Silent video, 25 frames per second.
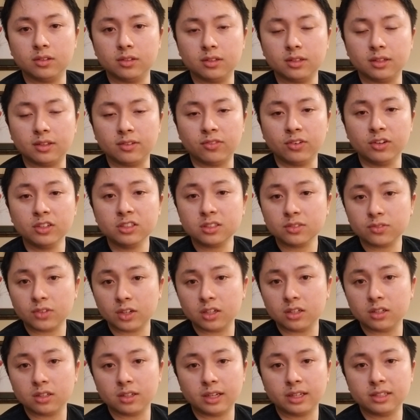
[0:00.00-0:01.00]
First of
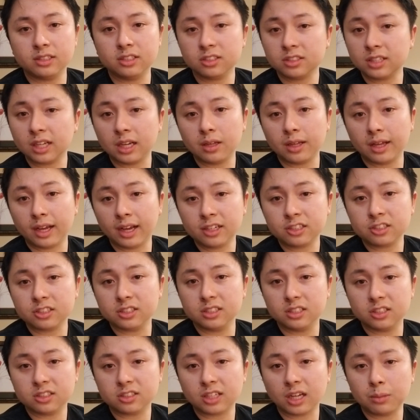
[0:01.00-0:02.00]
all, I just
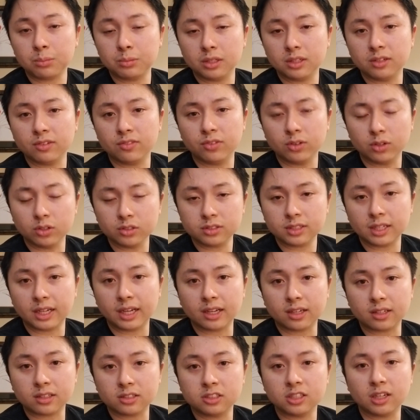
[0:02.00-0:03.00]
typed in full
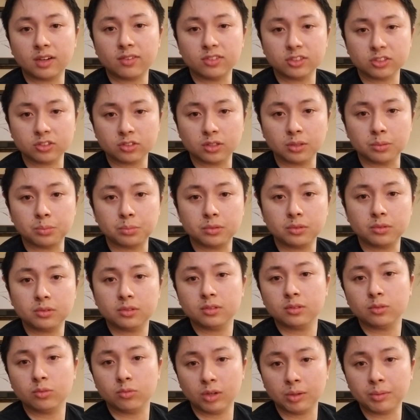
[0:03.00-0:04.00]
stack JavaScript
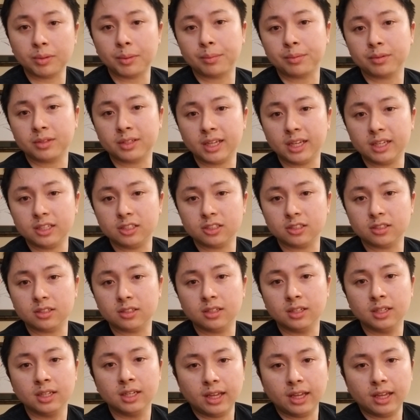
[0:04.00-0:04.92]
web application,